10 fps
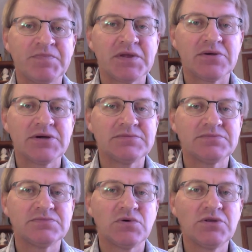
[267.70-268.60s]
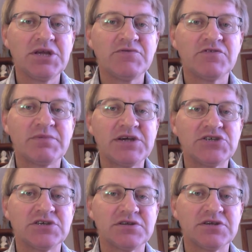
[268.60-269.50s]
All right? All the
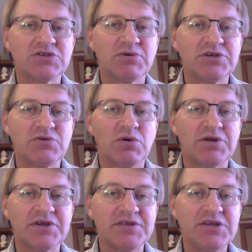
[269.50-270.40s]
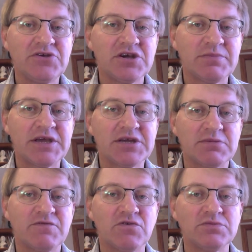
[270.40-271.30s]
information is what you want, and then you can make an
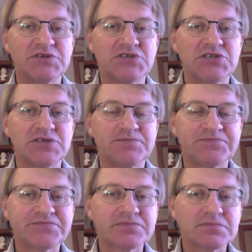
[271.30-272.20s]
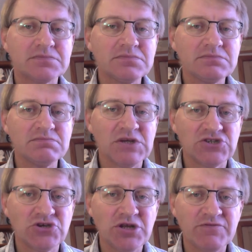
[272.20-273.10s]
informed decision.
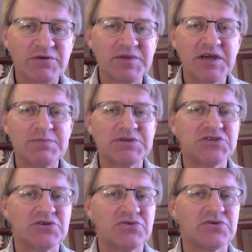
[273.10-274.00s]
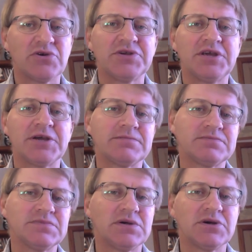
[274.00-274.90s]
Shooting from the hip is not a good idea.
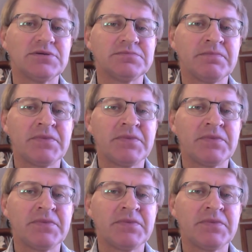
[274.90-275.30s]
All right?